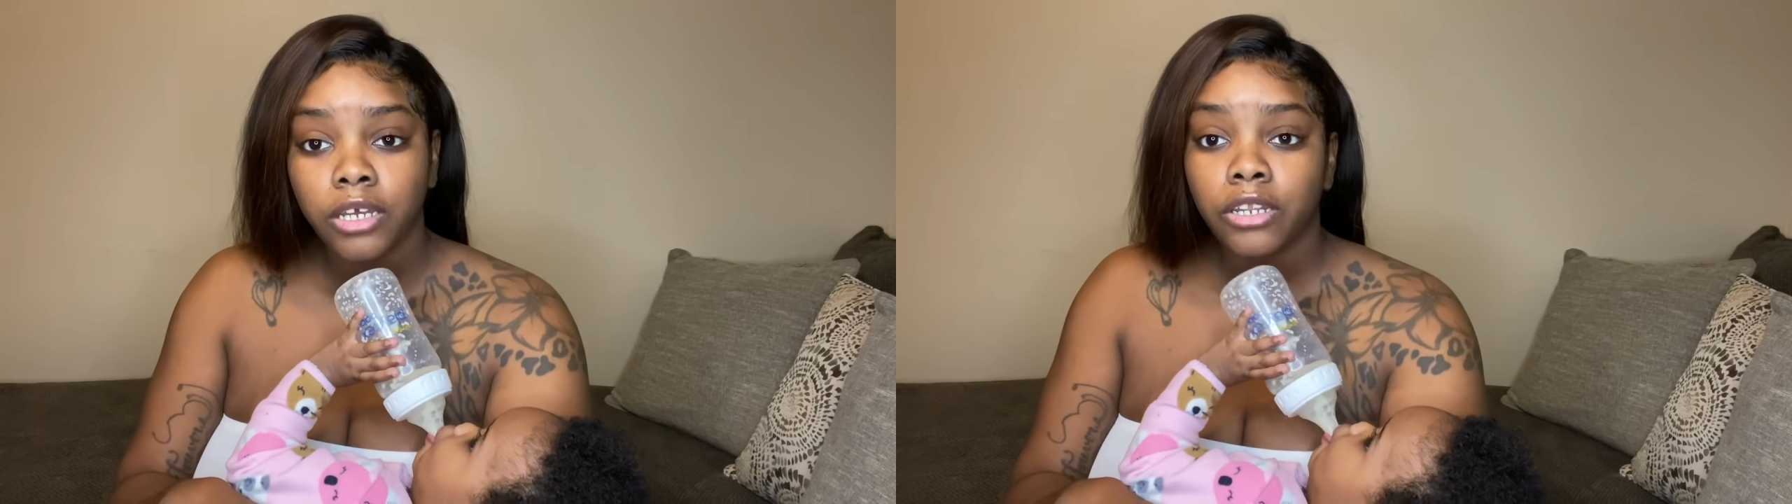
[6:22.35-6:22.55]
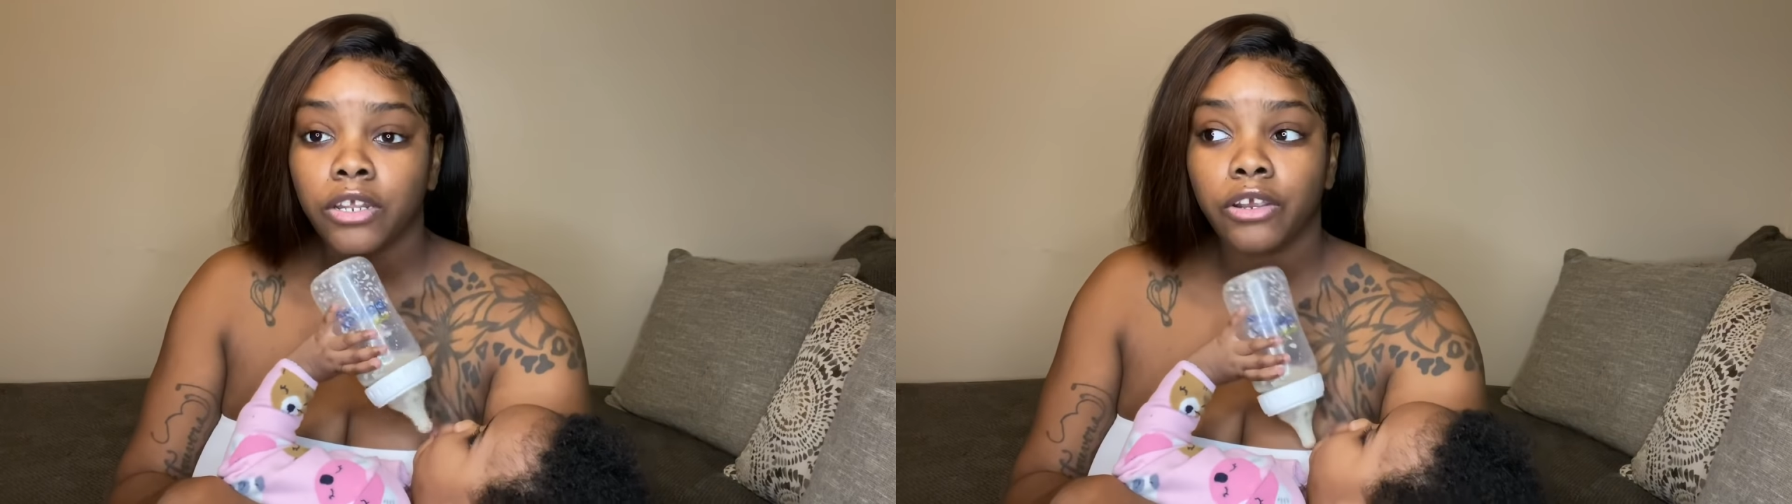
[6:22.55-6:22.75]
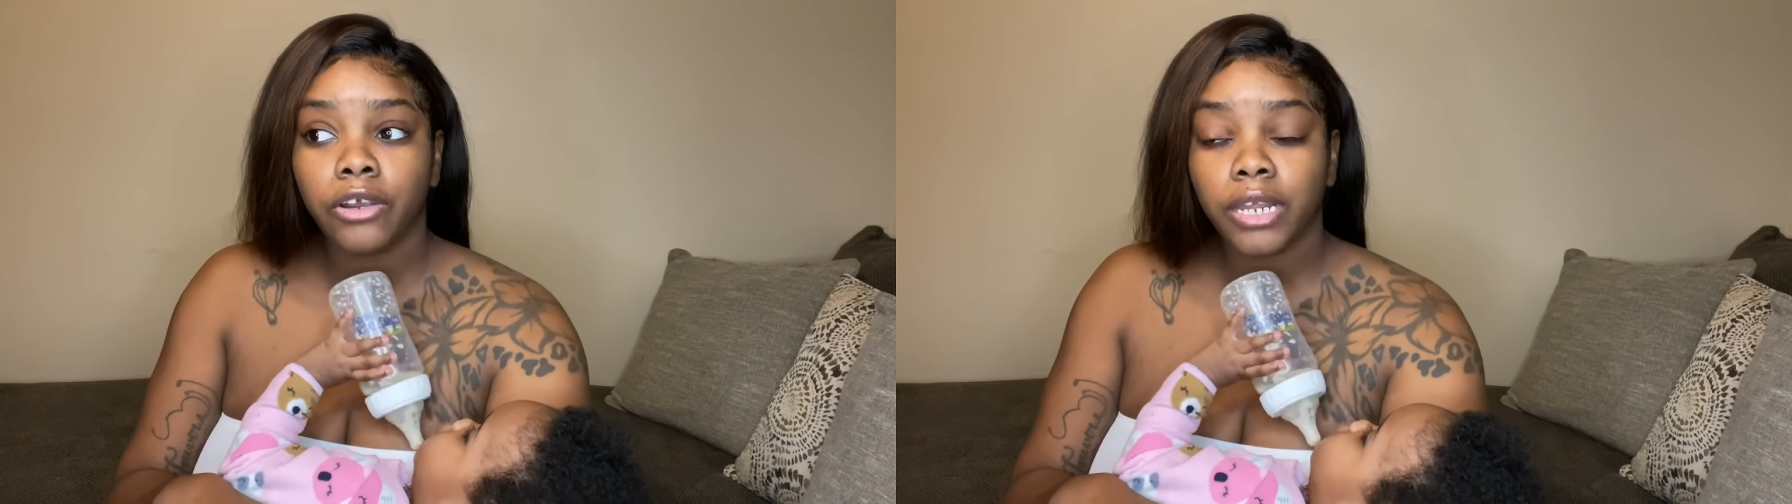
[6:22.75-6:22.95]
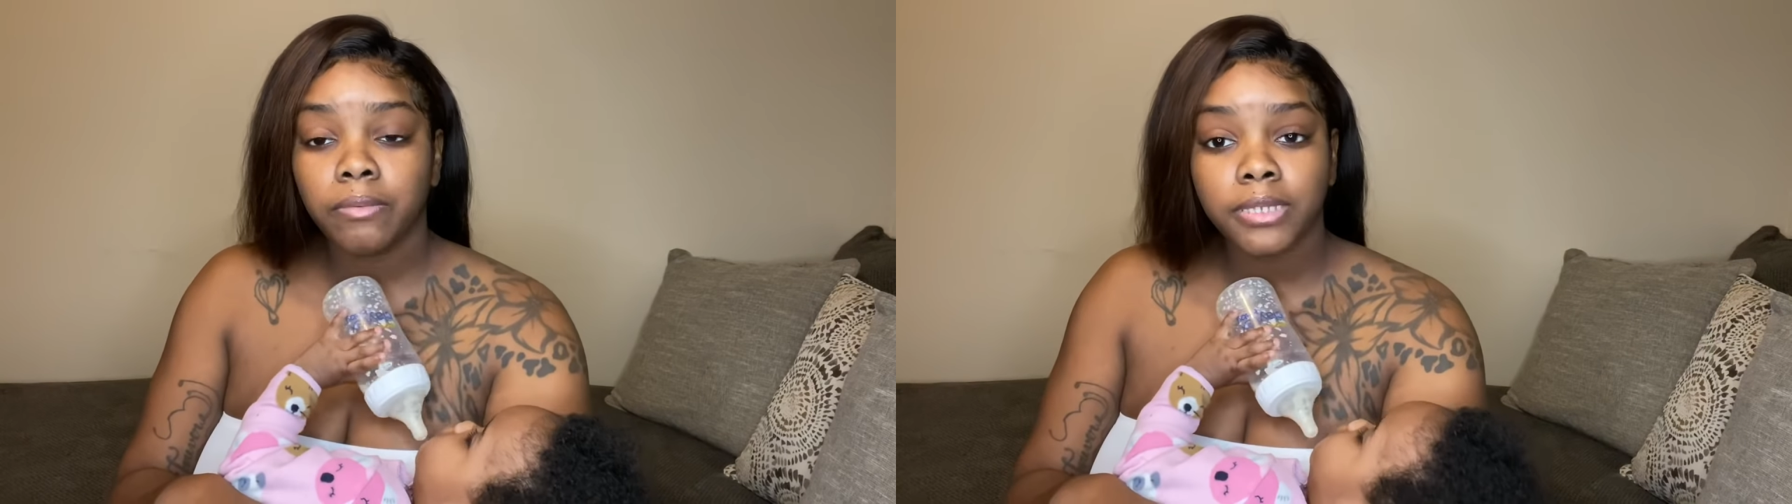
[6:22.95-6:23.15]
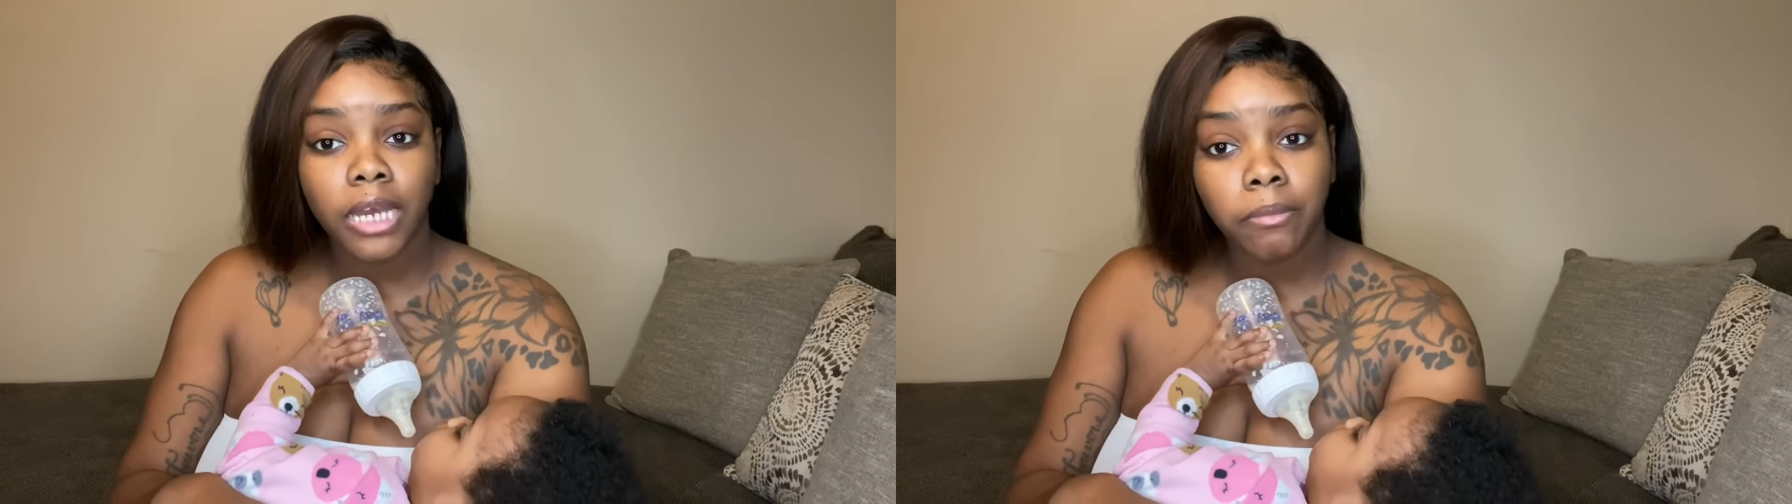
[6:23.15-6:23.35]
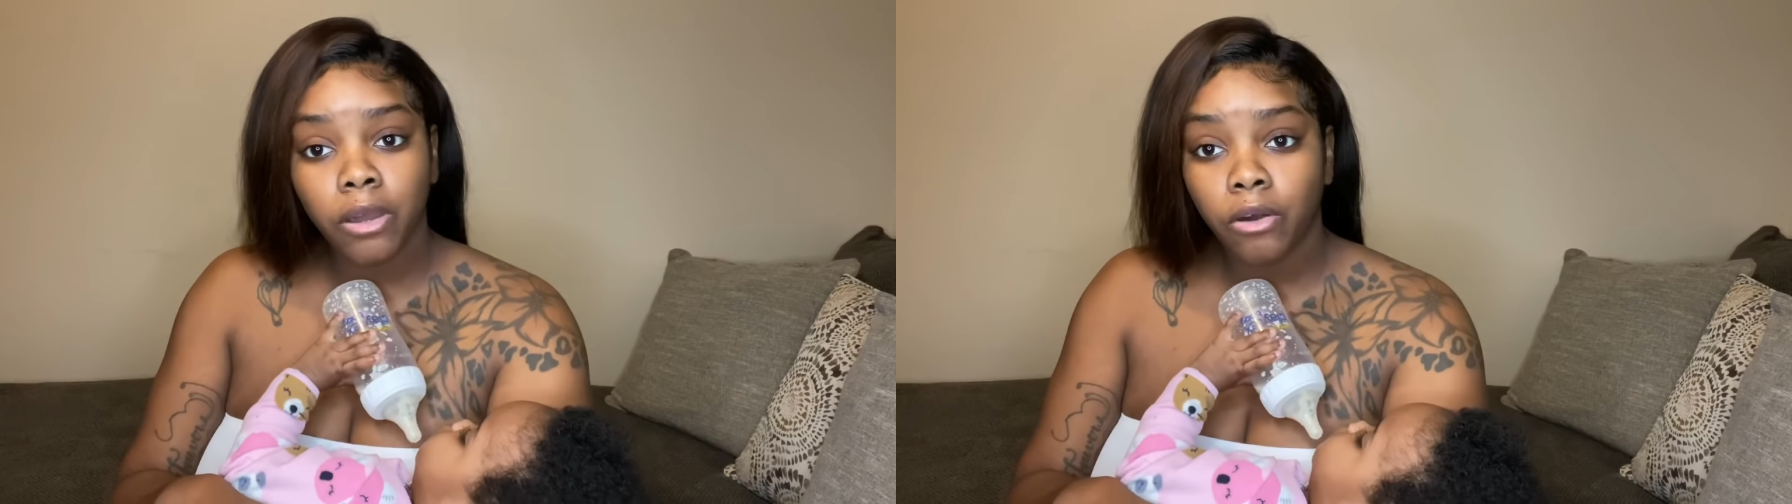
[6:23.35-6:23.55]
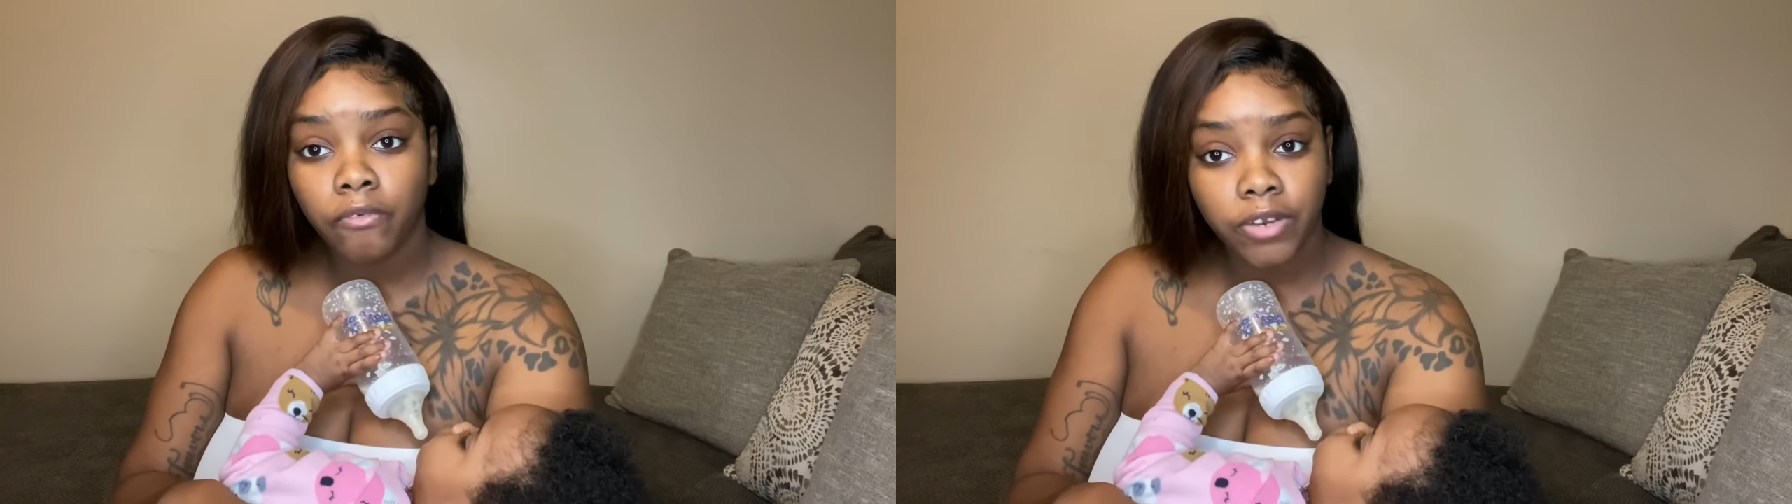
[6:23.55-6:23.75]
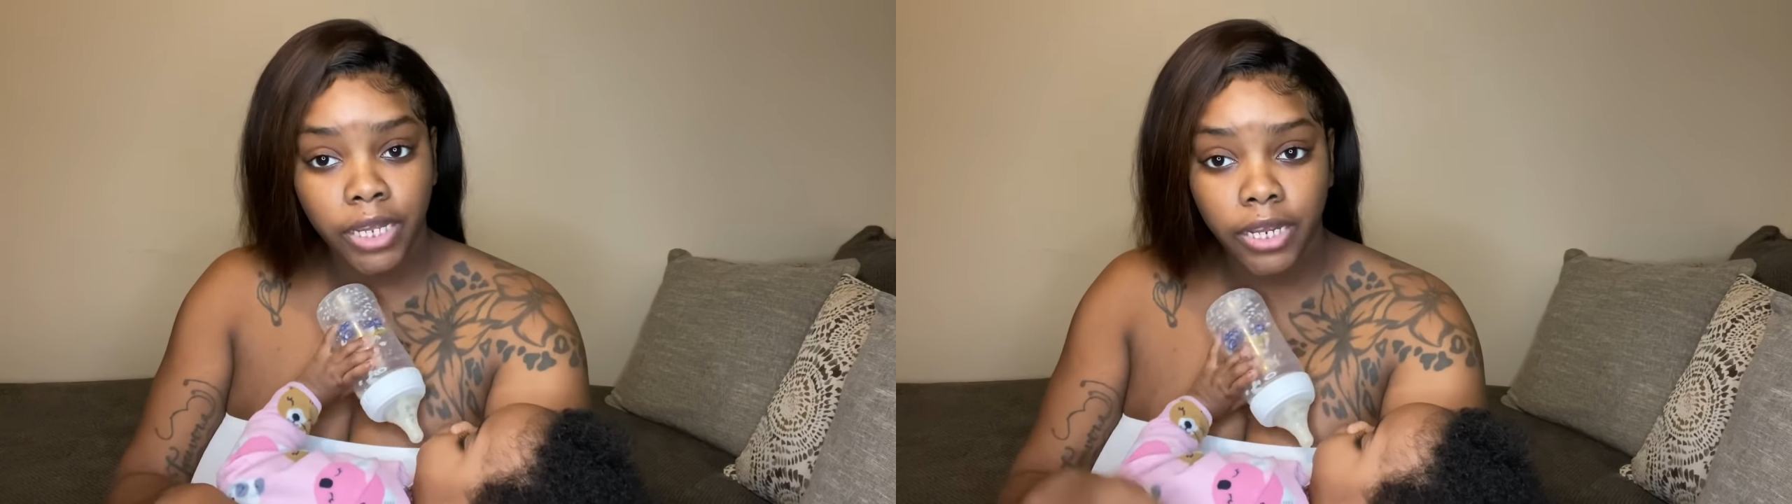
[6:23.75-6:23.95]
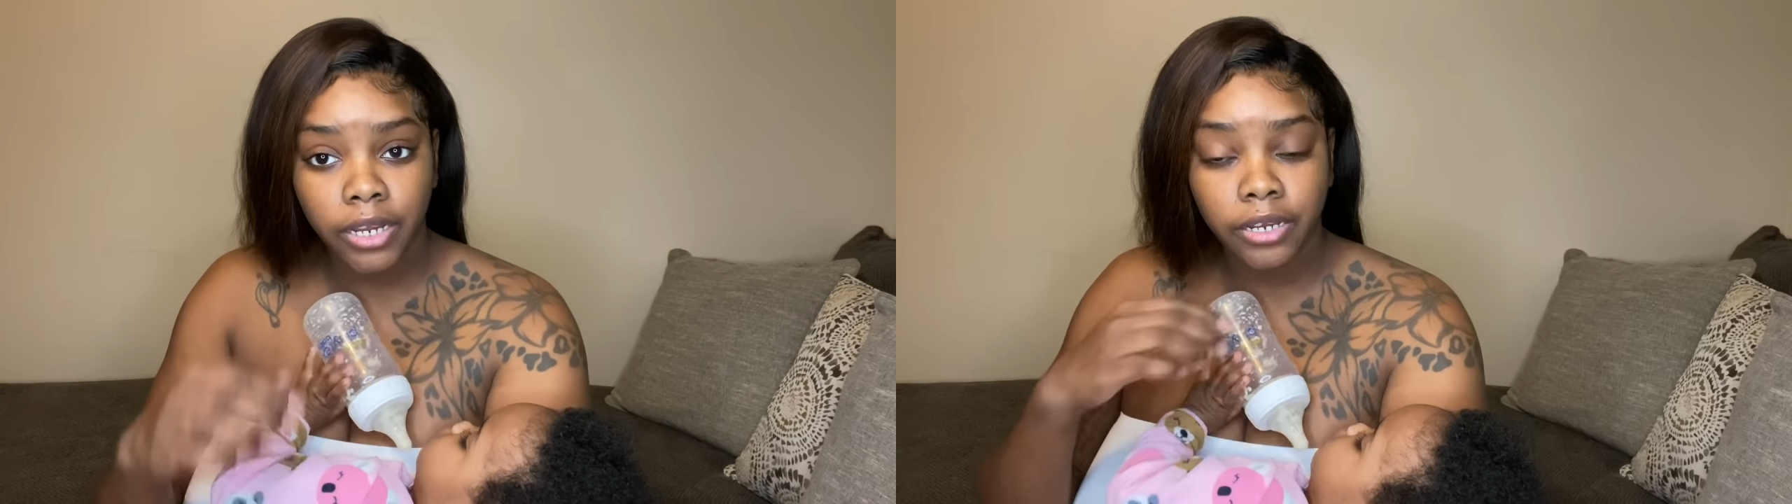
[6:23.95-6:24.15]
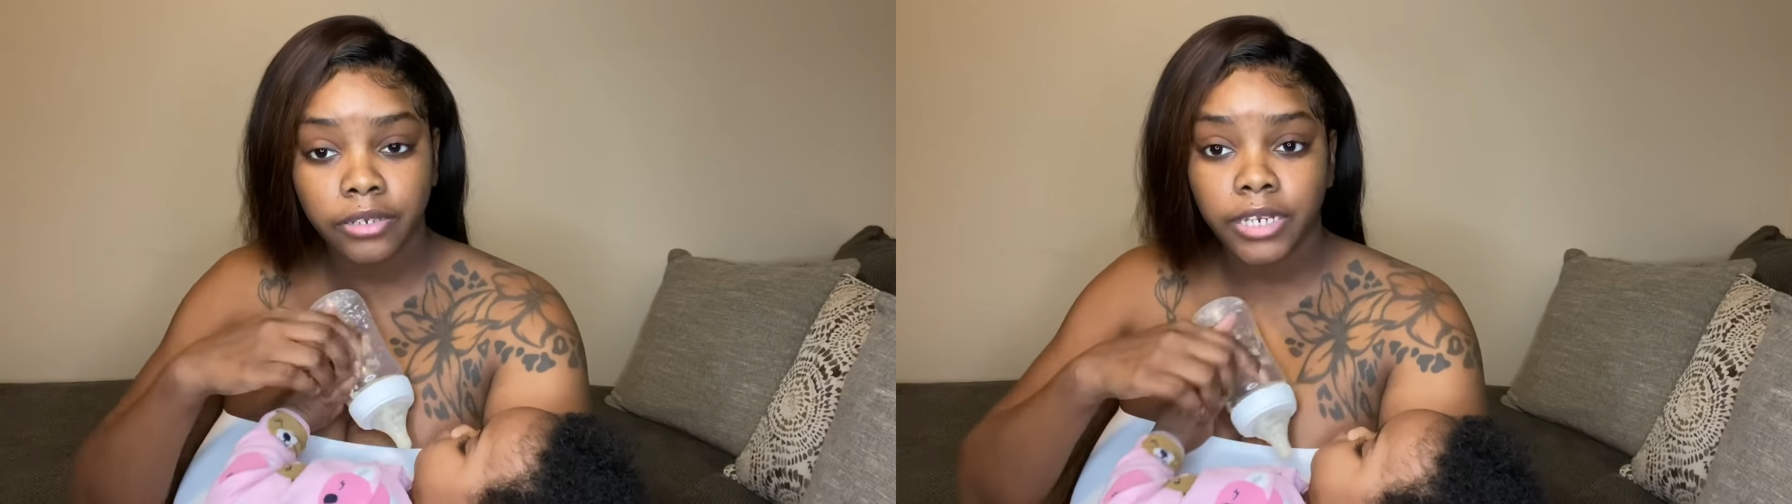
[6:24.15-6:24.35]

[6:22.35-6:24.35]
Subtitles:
the girl that was coming over there,